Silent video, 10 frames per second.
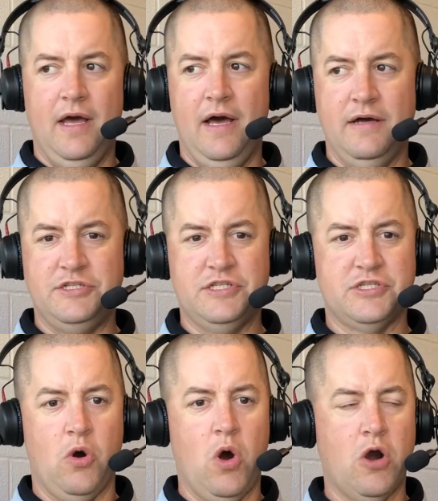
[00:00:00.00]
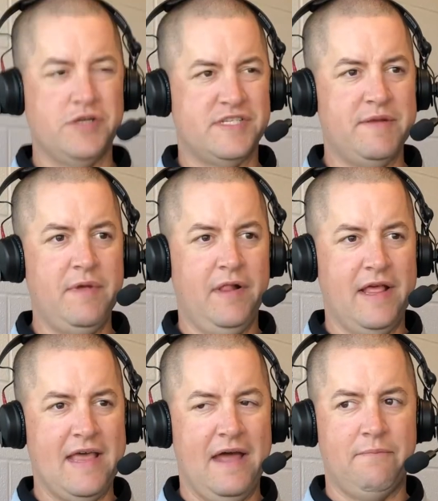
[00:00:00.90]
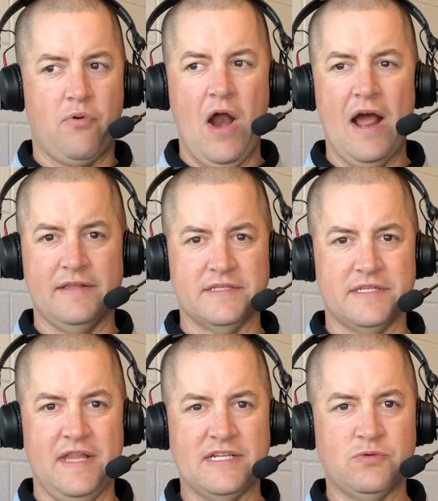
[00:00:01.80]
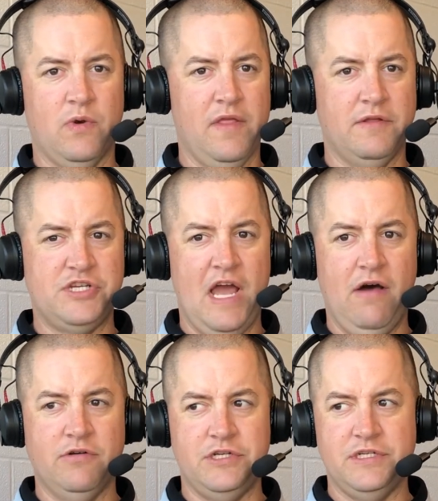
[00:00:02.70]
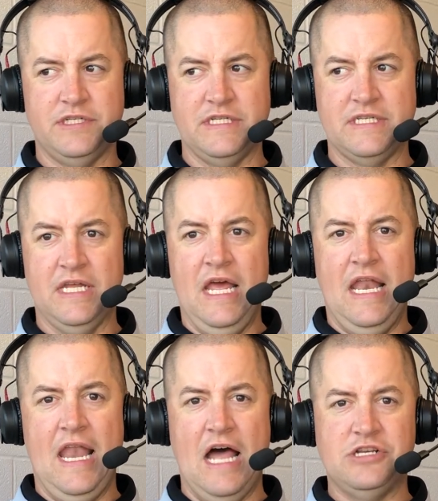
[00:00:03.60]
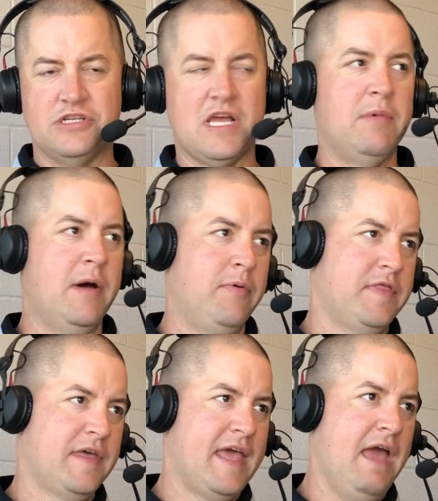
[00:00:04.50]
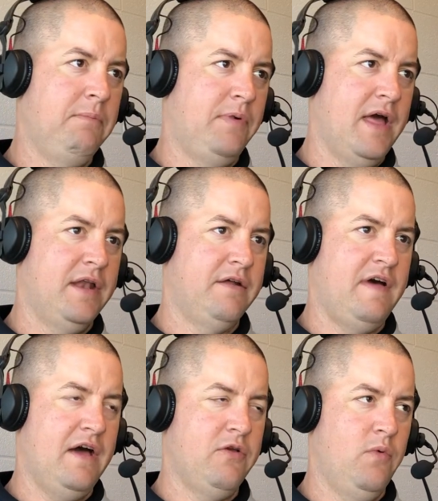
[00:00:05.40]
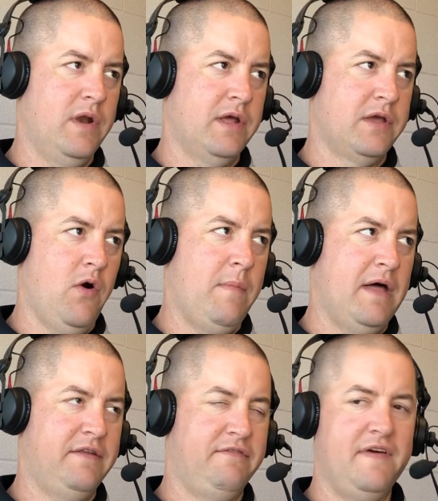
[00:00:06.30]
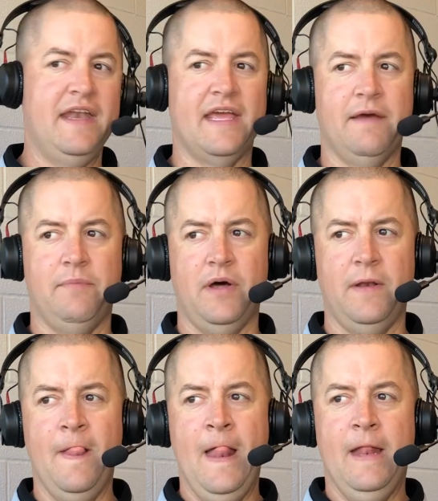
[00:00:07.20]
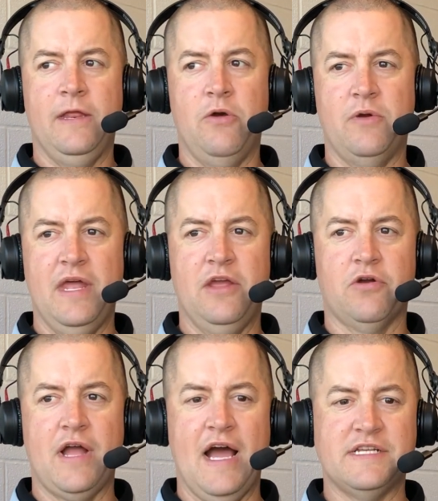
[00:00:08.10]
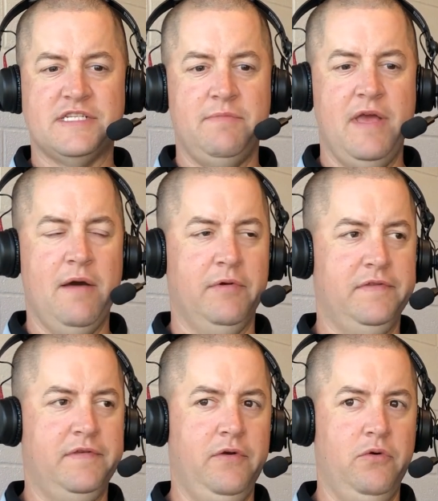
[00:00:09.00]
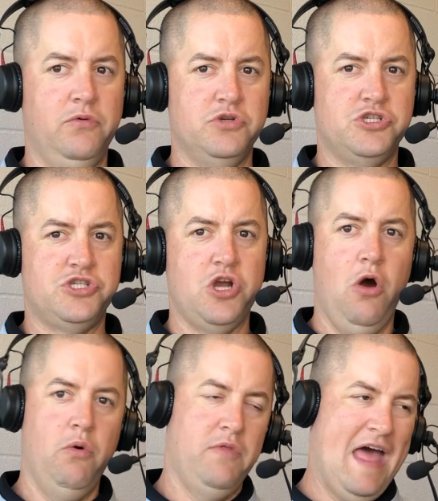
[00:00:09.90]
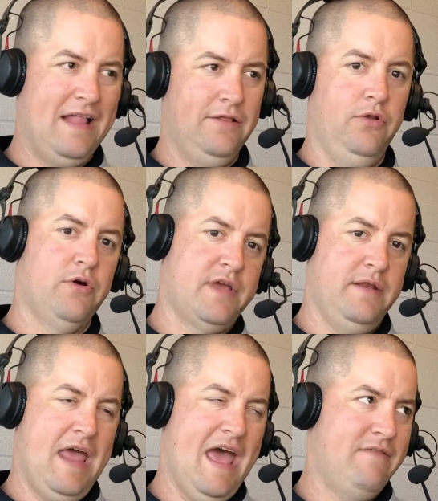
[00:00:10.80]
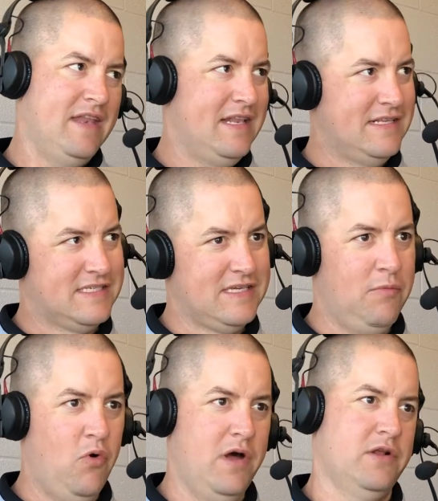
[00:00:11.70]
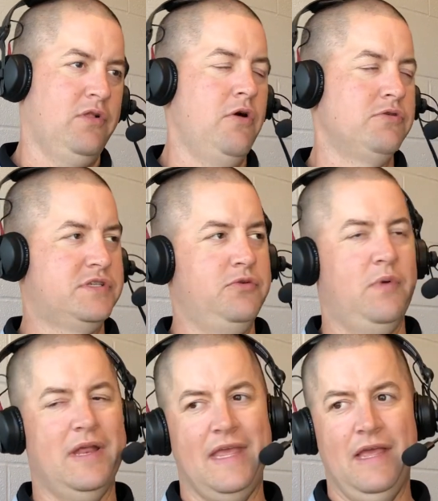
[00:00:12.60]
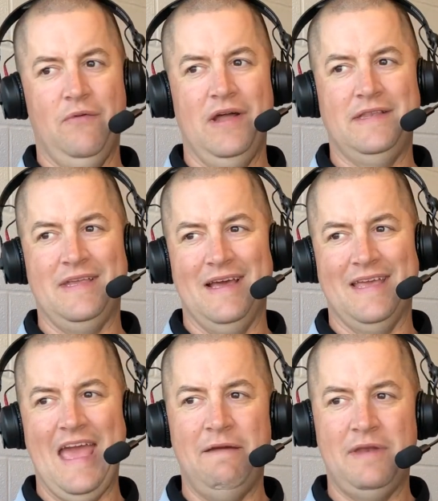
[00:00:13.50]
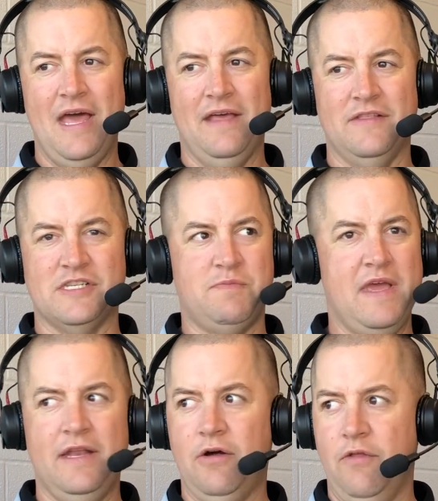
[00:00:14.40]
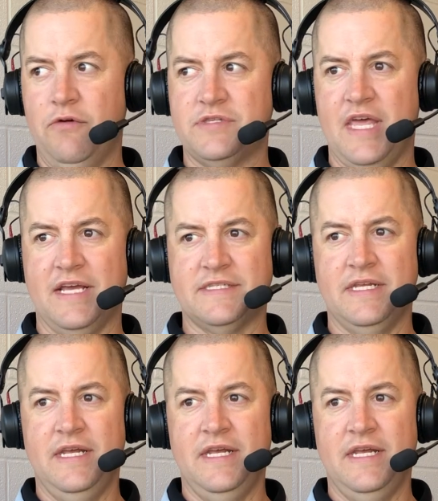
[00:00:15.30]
It's just so hard to simulate that in practice, and that's one of the challenges, is not just coming up with a game plan of how you want to go about defending it, but getting your guys to be able to show that look and have it somewhat close to what game day and the speed and all those things